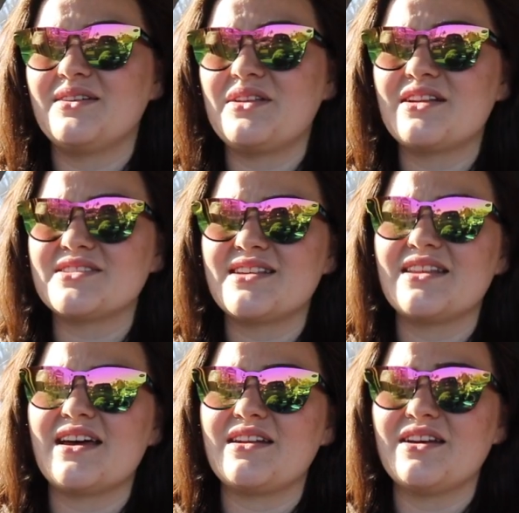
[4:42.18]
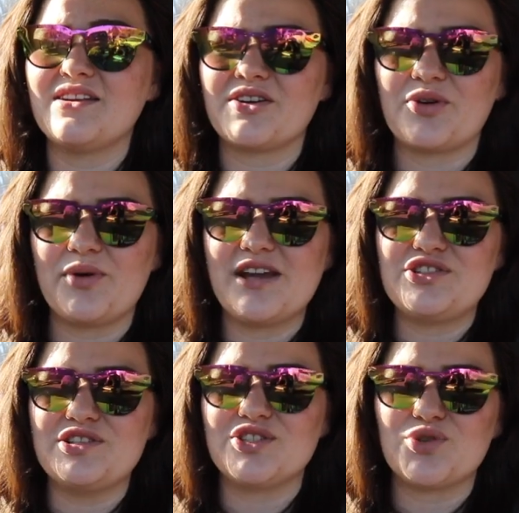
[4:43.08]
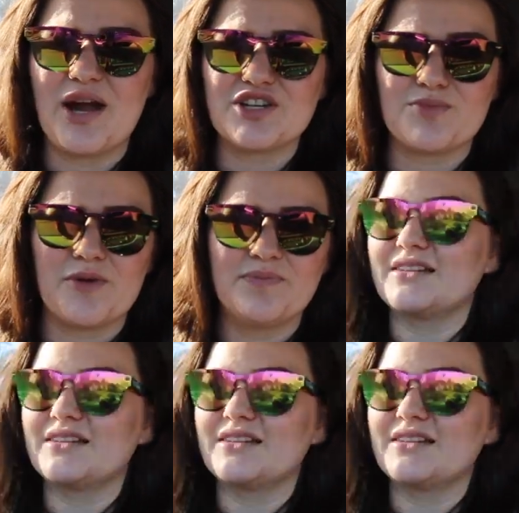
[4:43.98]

Not to say that your creation is trash, Mom.